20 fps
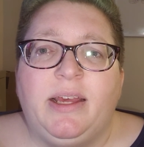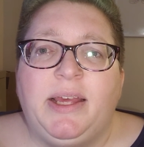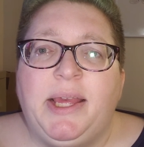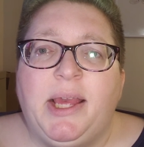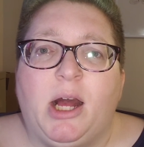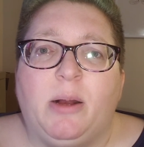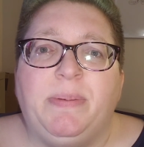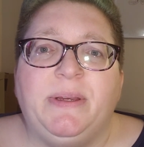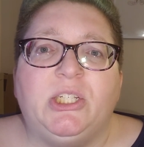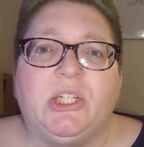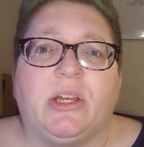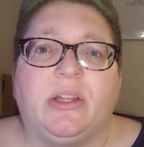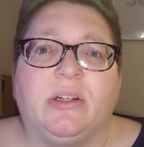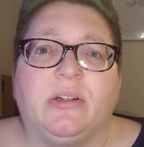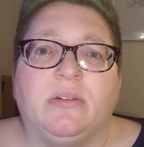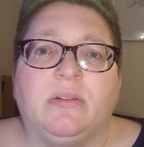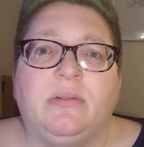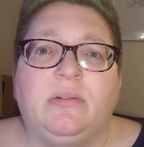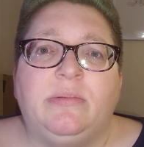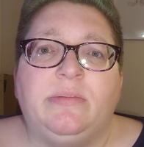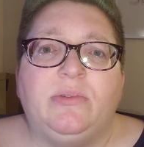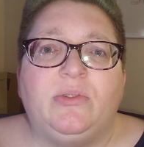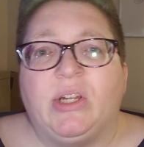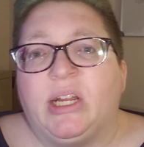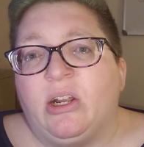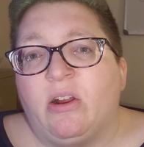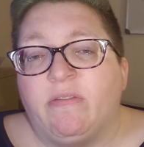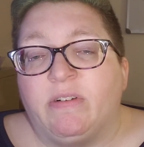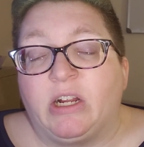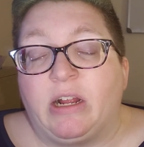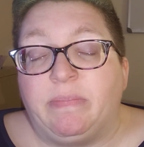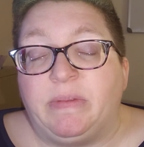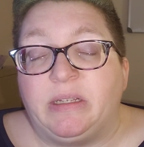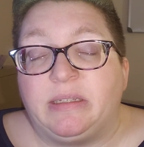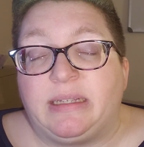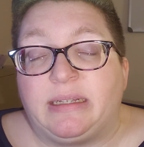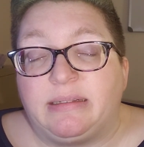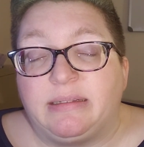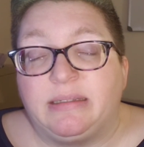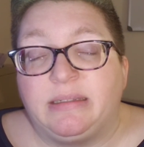help each other try to overcome
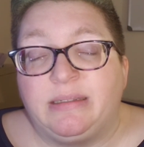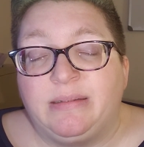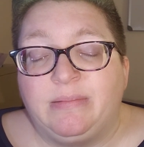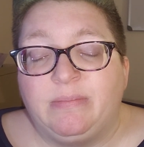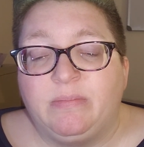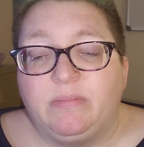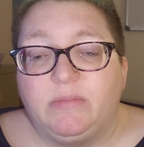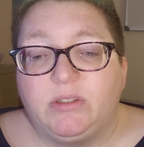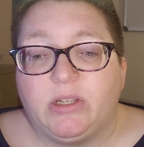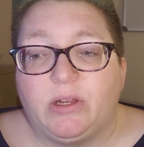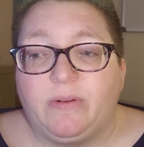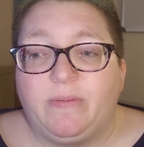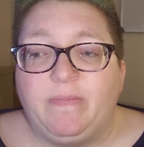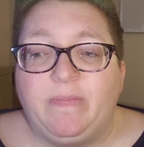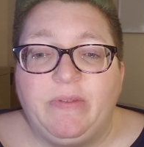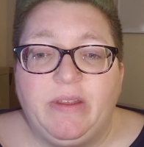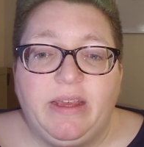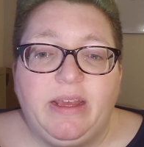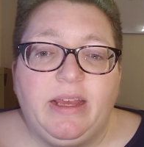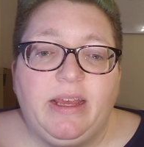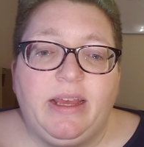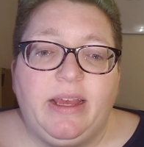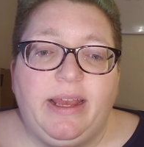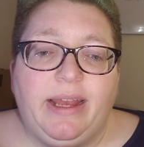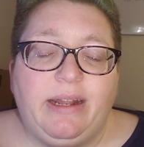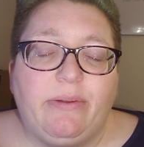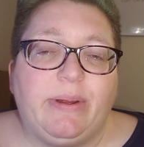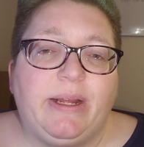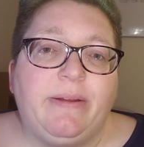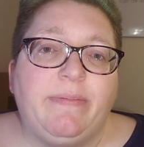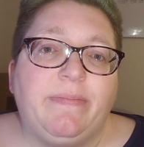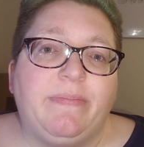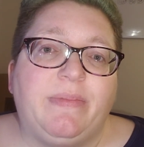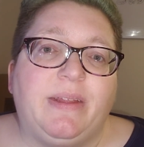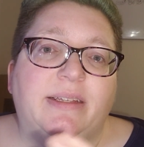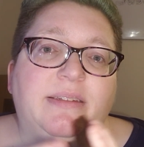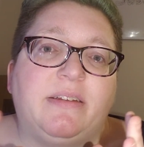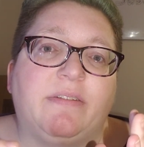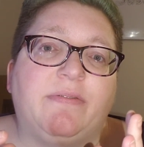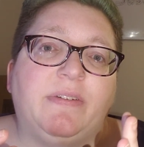these things. So anyway,
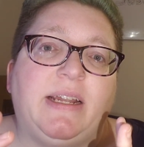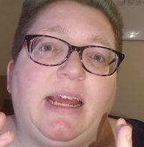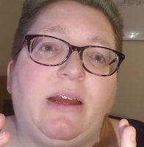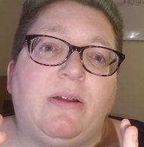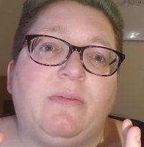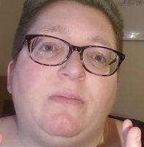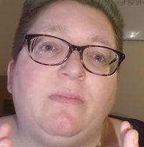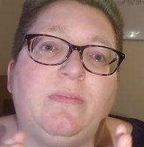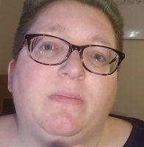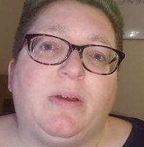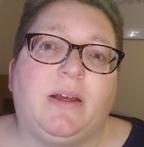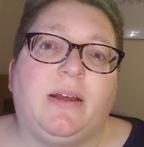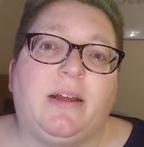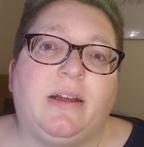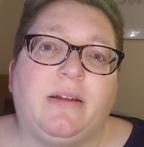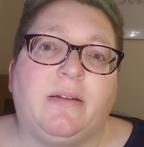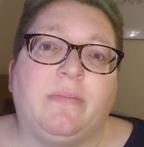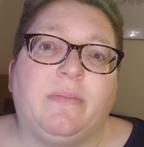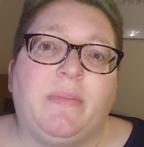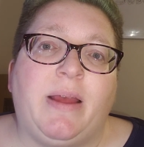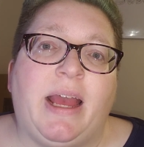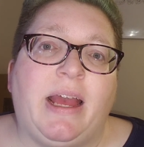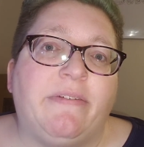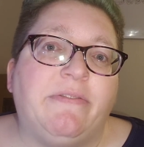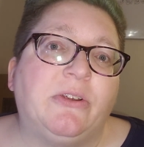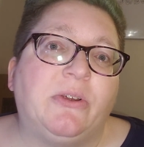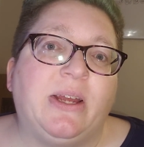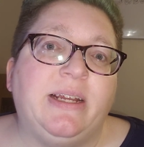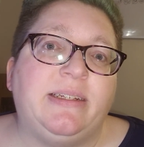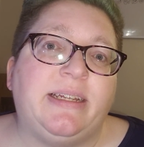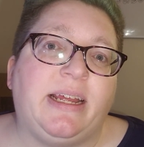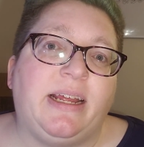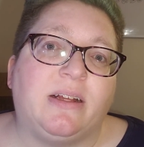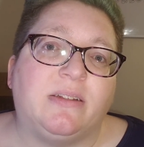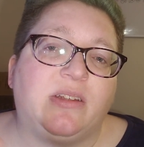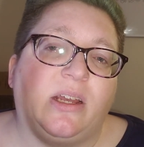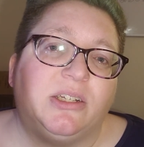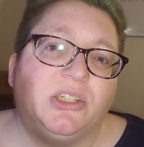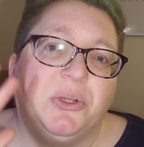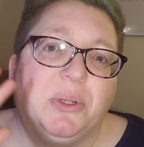that's it for now. Have a great day. I'll
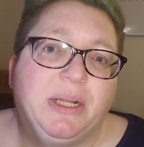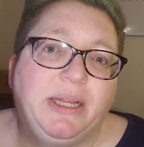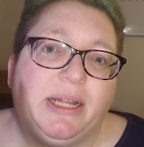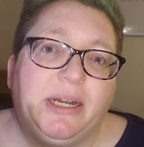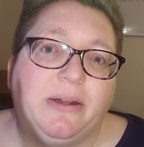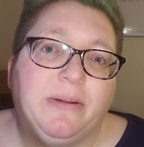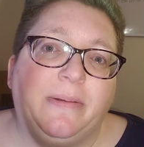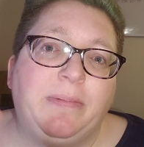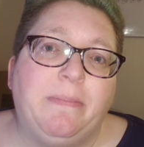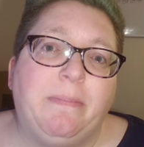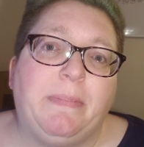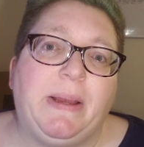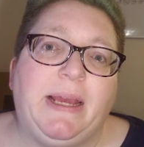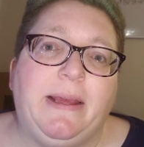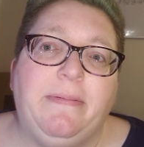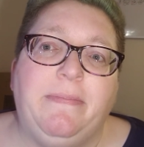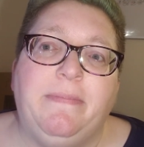talk to you all later. Bye.